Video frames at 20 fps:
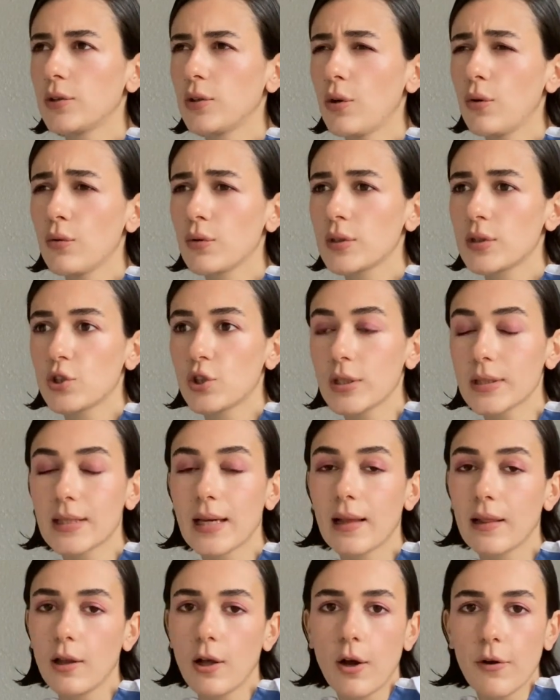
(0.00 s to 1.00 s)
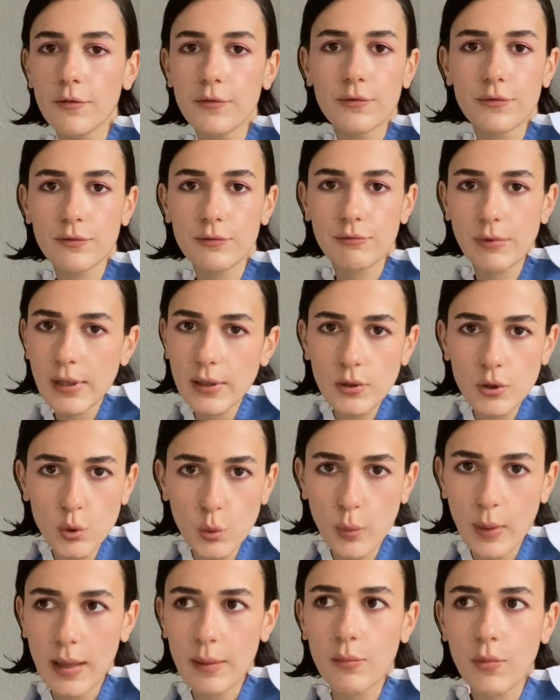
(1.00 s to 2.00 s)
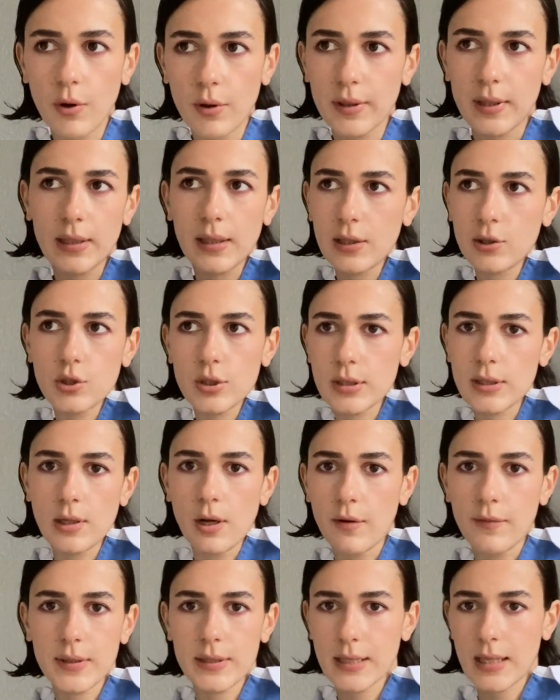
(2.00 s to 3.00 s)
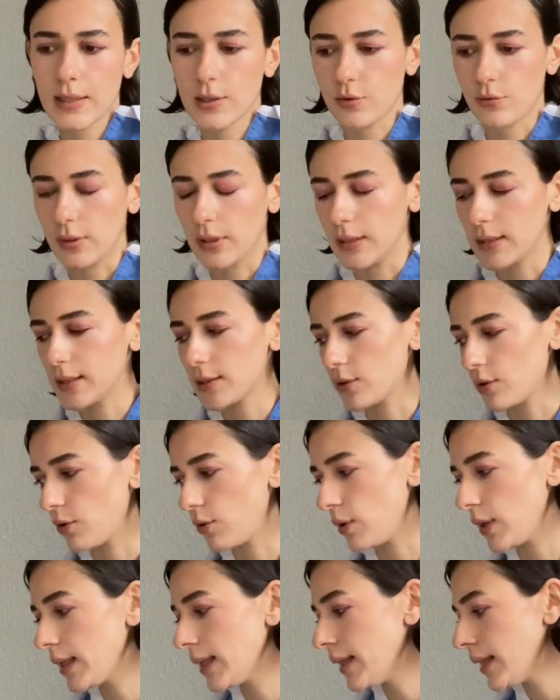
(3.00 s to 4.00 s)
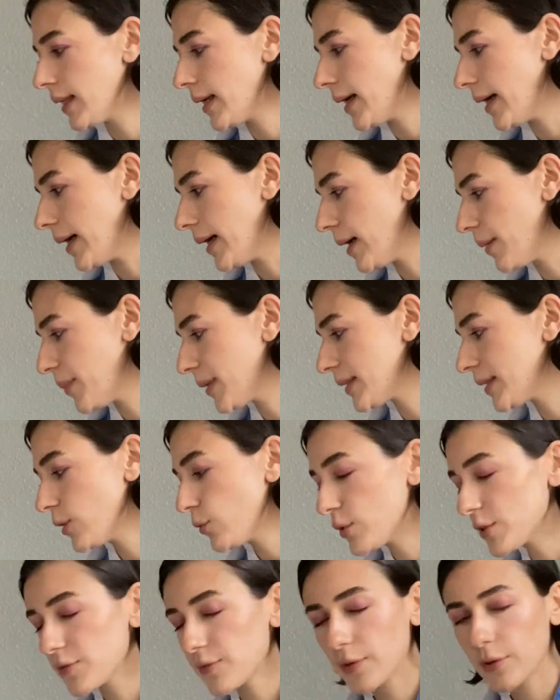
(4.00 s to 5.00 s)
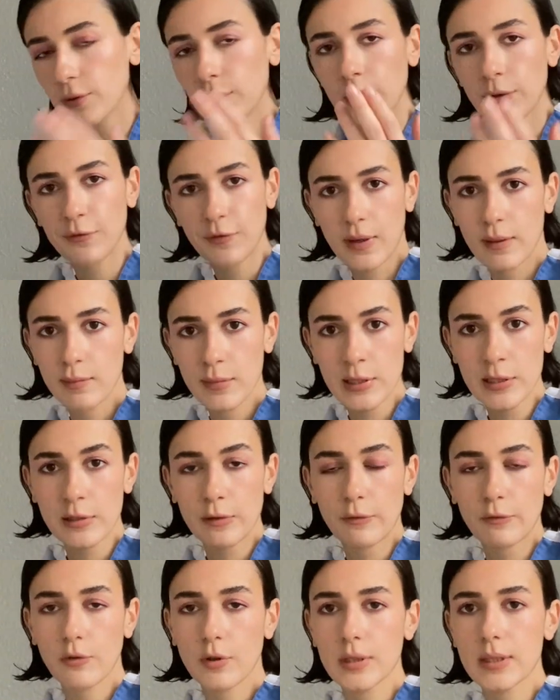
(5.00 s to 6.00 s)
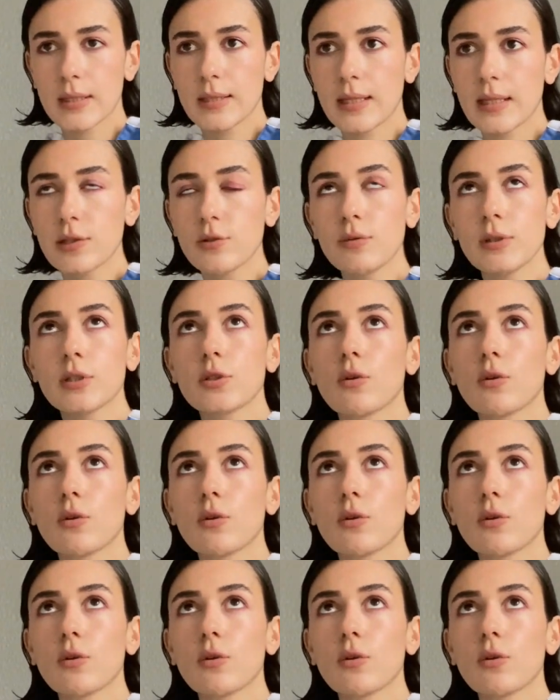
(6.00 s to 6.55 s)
No, it's just I love ready-to-wear more than I just love accessories. So, but he was very famous for his accessories.